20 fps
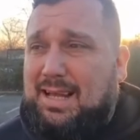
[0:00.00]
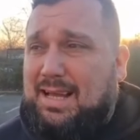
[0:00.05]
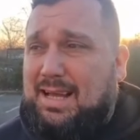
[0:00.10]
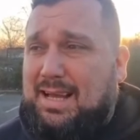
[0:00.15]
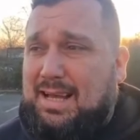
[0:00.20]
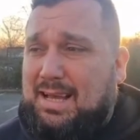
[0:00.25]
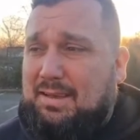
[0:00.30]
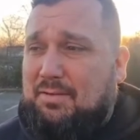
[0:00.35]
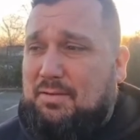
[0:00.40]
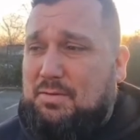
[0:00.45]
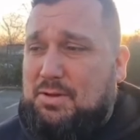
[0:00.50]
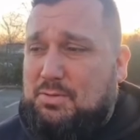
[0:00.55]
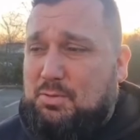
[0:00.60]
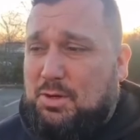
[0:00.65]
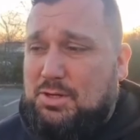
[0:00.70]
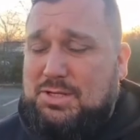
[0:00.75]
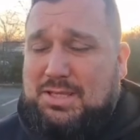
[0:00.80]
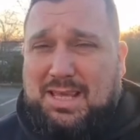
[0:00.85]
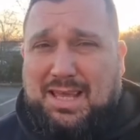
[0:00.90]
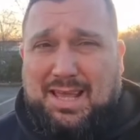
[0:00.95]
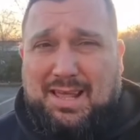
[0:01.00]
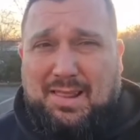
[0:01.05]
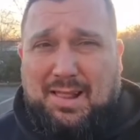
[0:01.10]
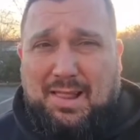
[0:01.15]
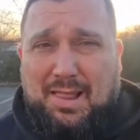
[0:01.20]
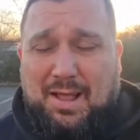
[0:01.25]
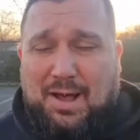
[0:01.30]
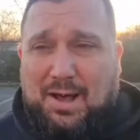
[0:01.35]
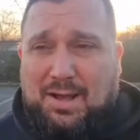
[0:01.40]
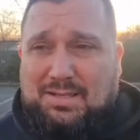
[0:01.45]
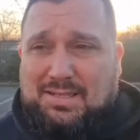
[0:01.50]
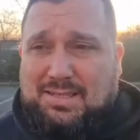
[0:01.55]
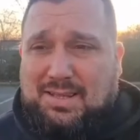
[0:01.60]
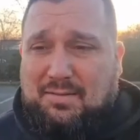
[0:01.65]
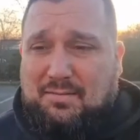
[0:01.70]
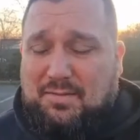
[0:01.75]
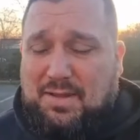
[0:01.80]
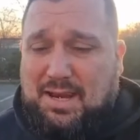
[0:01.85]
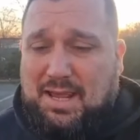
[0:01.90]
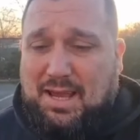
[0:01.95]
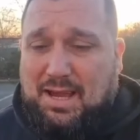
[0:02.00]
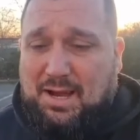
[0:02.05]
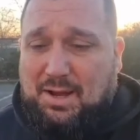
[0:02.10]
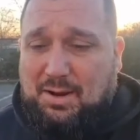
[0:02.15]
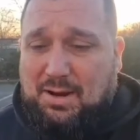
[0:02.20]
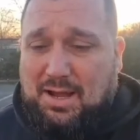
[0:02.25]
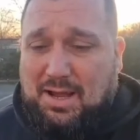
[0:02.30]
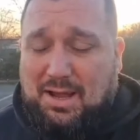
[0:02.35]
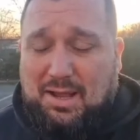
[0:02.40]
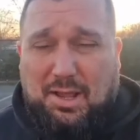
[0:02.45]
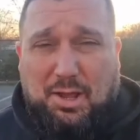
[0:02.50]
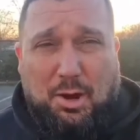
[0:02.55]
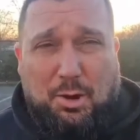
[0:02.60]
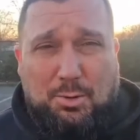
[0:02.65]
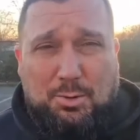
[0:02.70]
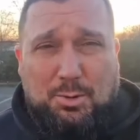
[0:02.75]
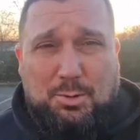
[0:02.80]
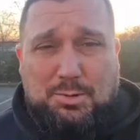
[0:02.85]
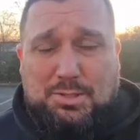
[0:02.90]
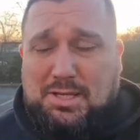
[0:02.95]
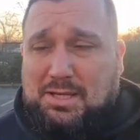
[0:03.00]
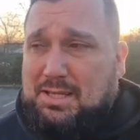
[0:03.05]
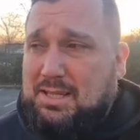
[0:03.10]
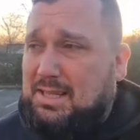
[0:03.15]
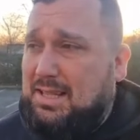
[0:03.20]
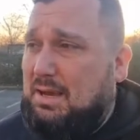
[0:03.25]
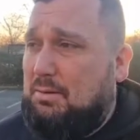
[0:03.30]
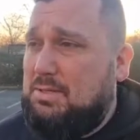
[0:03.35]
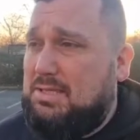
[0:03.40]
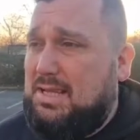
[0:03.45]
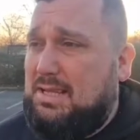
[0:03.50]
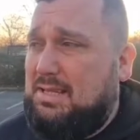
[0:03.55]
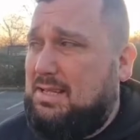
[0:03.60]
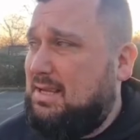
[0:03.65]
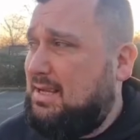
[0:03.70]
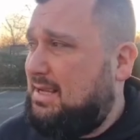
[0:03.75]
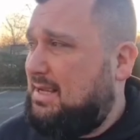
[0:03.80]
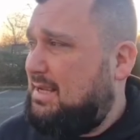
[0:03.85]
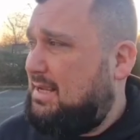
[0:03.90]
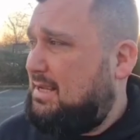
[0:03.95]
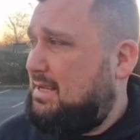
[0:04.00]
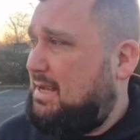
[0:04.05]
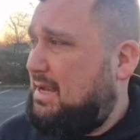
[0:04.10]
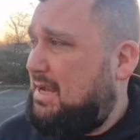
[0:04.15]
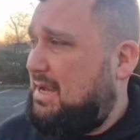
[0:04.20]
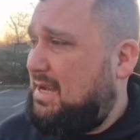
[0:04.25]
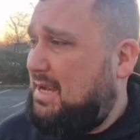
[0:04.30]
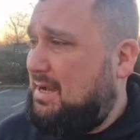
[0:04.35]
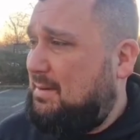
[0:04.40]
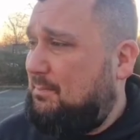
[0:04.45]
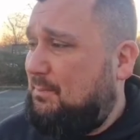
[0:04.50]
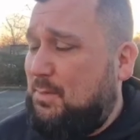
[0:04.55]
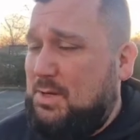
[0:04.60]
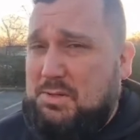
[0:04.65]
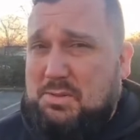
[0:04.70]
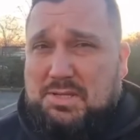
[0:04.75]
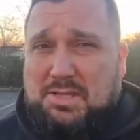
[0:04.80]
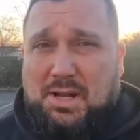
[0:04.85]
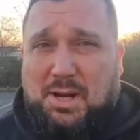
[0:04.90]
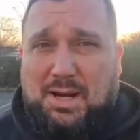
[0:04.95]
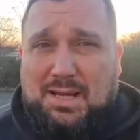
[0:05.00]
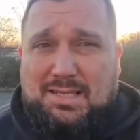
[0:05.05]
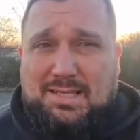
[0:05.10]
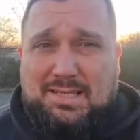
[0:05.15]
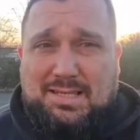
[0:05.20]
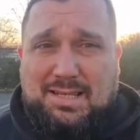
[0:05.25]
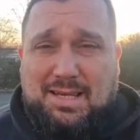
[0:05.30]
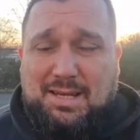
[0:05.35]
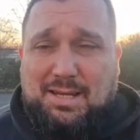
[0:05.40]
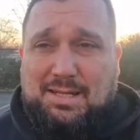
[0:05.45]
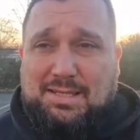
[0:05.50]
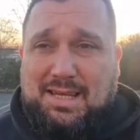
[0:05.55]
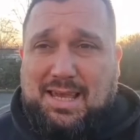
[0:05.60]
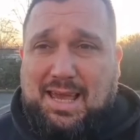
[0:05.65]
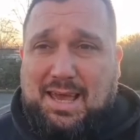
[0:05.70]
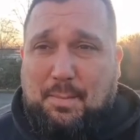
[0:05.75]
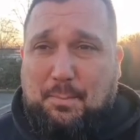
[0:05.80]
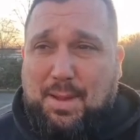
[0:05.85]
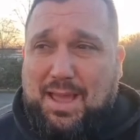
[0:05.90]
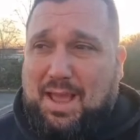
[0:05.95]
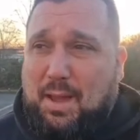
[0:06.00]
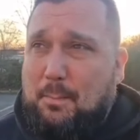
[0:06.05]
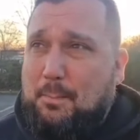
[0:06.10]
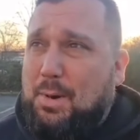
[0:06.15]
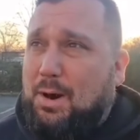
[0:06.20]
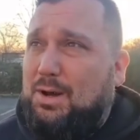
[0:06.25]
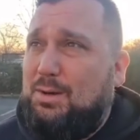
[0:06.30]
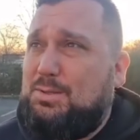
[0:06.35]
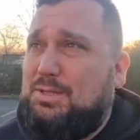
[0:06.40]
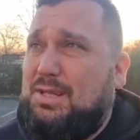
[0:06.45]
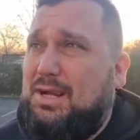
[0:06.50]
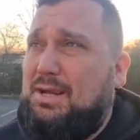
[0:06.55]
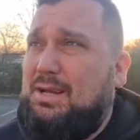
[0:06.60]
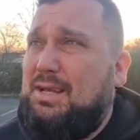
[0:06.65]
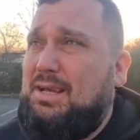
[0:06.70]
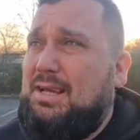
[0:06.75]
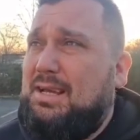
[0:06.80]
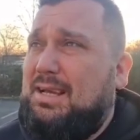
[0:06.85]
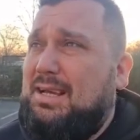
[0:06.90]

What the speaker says: If you just watched the last video, Congleton that was in, which was nice to hit a big milestone.